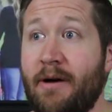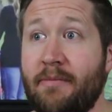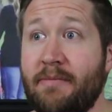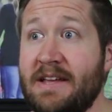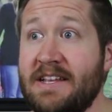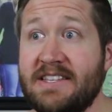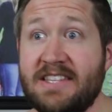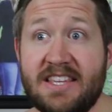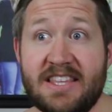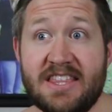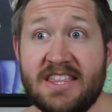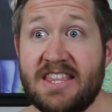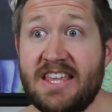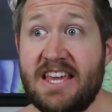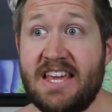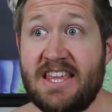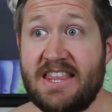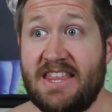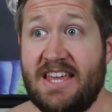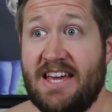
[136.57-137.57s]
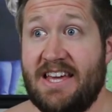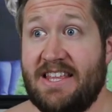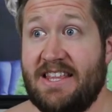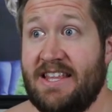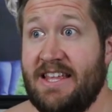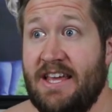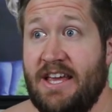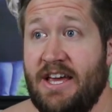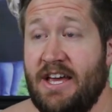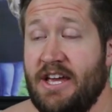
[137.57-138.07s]
I mean, to think
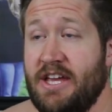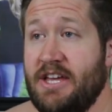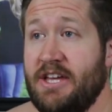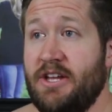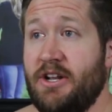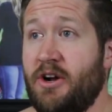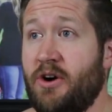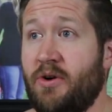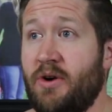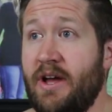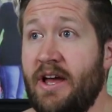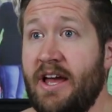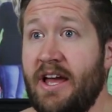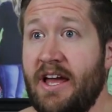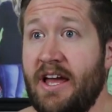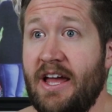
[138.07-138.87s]
that, you know,